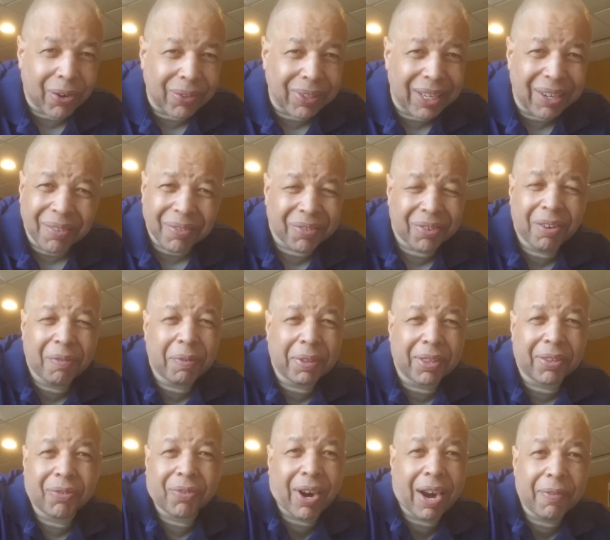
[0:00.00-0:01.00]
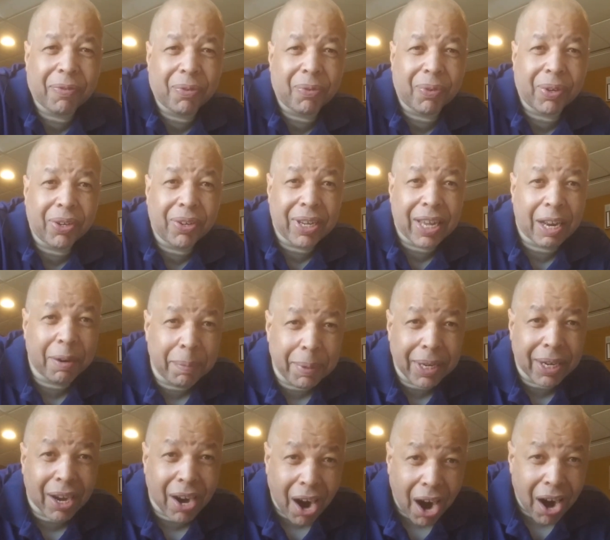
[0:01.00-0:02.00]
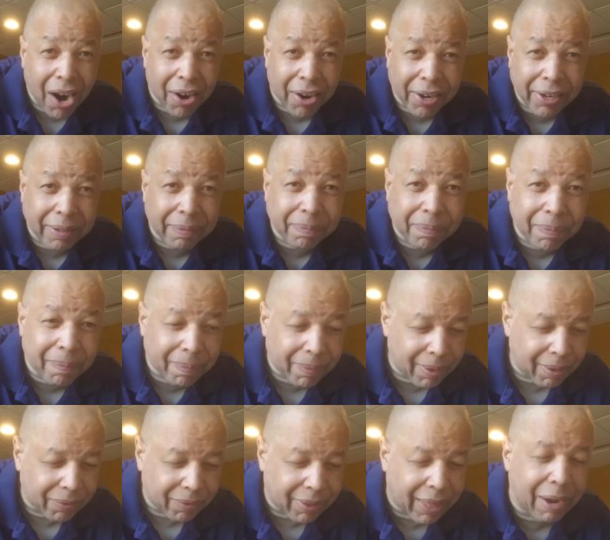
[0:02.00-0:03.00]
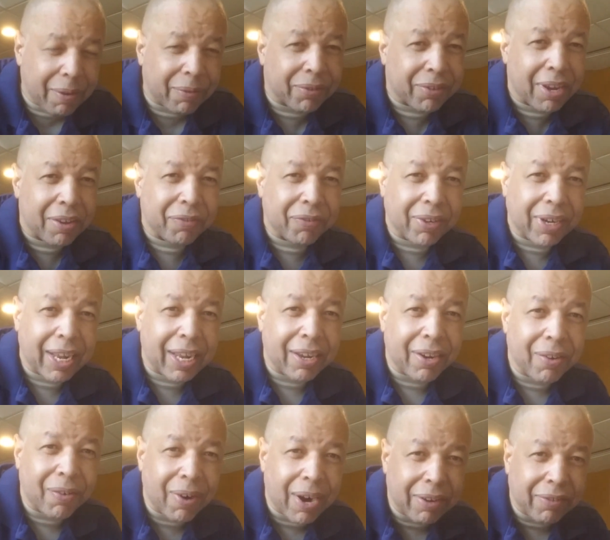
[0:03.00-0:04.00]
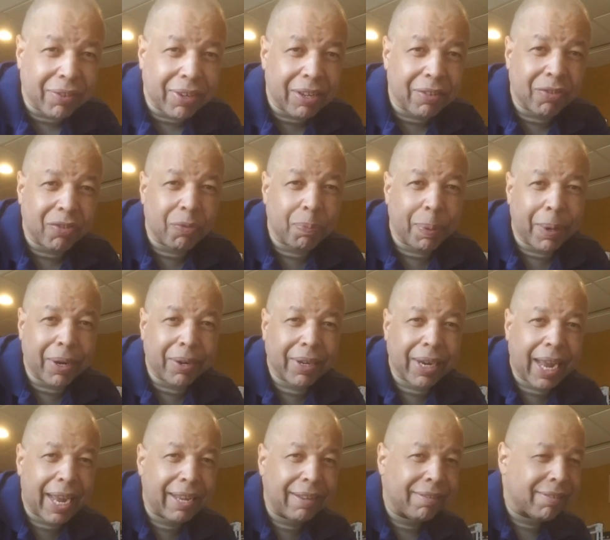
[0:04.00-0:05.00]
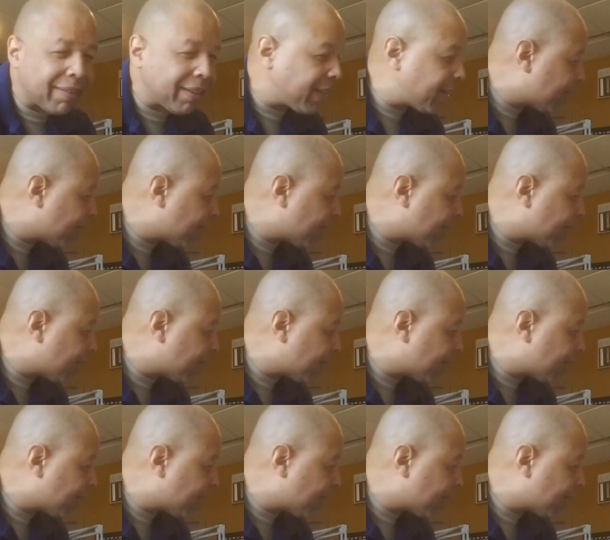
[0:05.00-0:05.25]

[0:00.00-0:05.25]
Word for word: They don't serve you at the drive through window, you gotta be in a car. So that was yesterday. Congratulations, Paradise.